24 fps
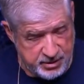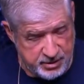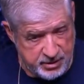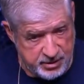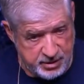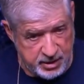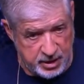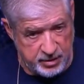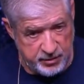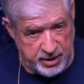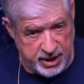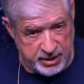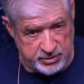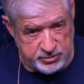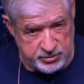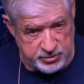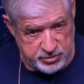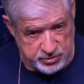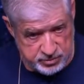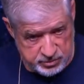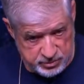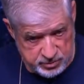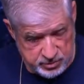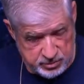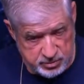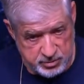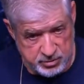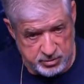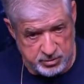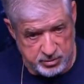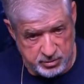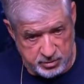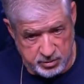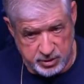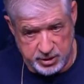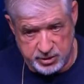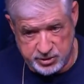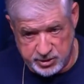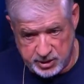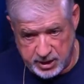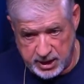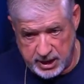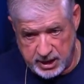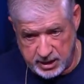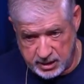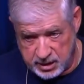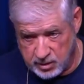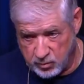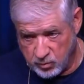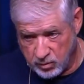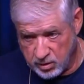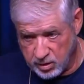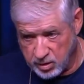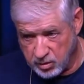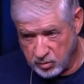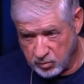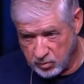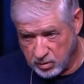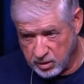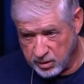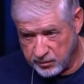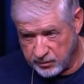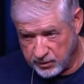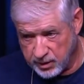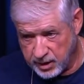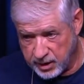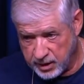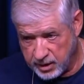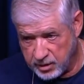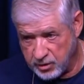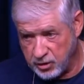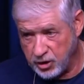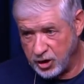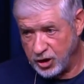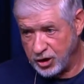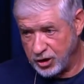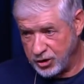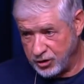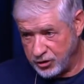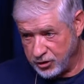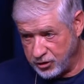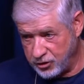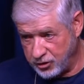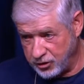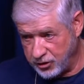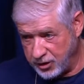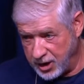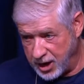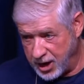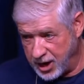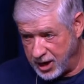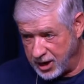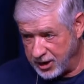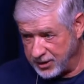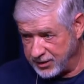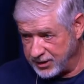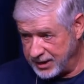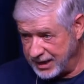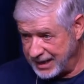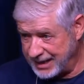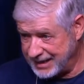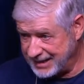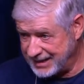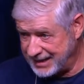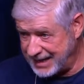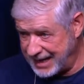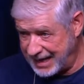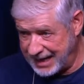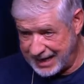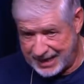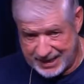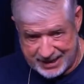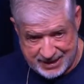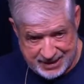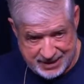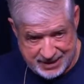Now, that's Christianity 101 there. You're not dead.